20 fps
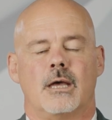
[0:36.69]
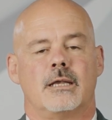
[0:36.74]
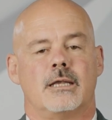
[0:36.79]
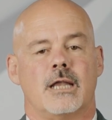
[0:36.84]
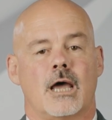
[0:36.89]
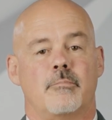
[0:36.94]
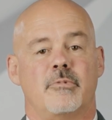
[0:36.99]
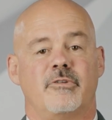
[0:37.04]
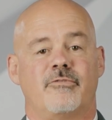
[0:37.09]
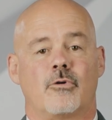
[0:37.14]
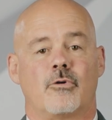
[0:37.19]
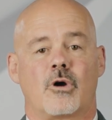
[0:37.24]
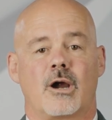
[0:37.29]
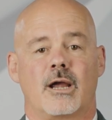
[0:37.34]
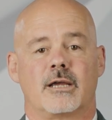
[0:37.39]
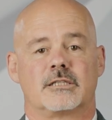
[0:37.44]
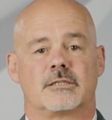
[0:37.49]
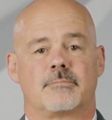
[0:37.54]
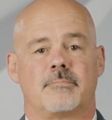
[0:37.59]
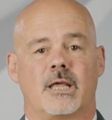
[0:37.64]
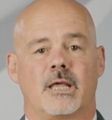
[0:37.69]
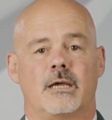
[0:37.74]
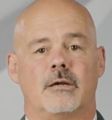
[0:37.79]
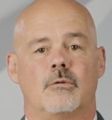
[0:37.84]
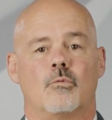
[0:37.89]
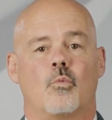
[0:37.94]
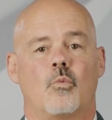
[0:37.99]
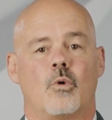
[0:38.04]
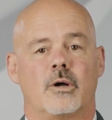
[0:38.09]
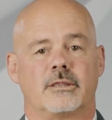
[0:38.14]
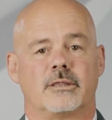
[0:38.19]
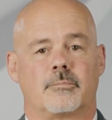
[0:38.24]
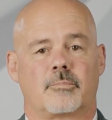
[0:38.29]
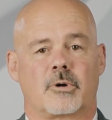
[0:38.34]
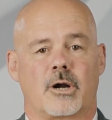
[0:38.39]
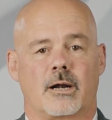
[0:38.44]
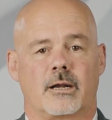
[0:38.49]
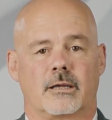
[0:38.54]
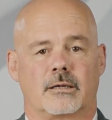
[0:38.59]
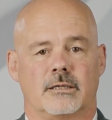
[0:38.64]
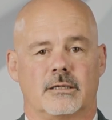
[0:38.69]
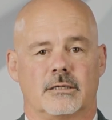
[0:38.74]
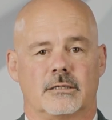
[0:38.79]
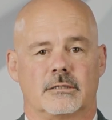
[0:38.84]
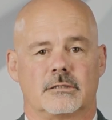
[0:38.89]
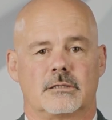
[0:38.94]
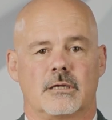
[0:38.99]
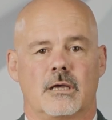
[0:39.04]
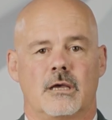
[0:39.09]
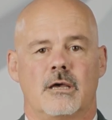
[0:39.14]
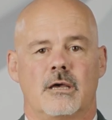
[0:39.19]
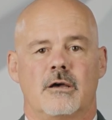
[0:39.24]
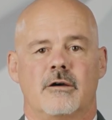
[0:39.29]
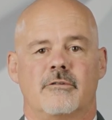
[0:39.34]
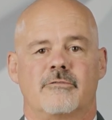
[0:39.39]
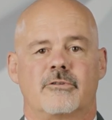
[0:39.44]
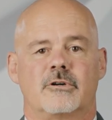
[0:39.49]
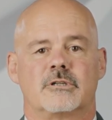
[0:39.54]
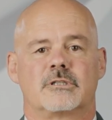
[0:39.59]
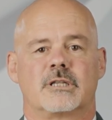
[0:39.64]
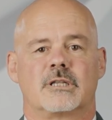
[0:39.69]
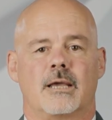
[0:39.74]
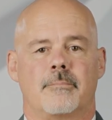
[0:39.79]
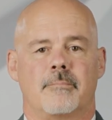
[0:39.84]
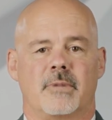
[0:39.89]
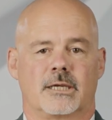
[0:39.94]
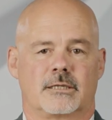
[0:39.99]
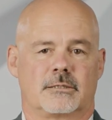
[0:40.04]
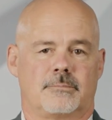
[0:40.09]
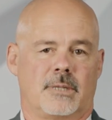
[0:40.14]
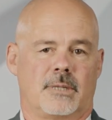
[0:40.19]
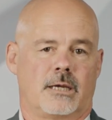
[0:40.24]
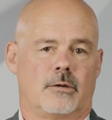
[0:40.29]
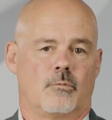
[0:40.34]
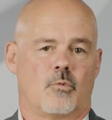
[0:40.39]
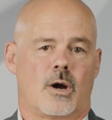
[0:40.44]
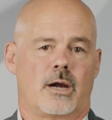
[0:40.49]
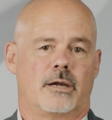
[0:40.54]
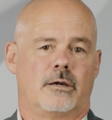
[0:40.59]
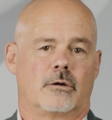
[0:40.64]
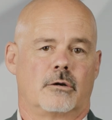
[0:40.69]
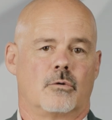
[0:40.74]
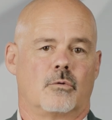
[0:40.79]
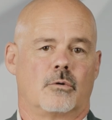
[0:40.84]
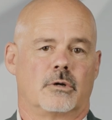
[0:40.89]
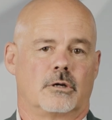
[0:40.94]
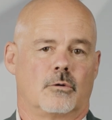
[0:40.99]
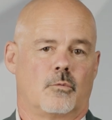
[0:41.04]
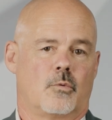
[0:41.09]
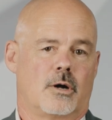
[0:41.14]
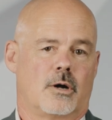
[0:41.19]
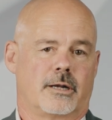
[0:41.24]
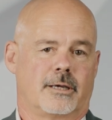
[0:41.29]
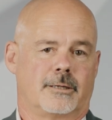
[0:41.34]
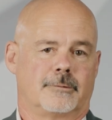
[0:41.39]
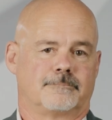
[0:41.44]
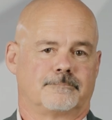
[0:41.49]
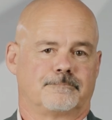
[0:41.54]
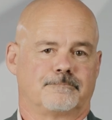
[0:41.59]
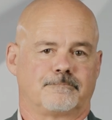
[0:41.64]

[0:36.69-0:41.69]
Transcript: Now before I explain what the product is, first let me explain why you're going to want it.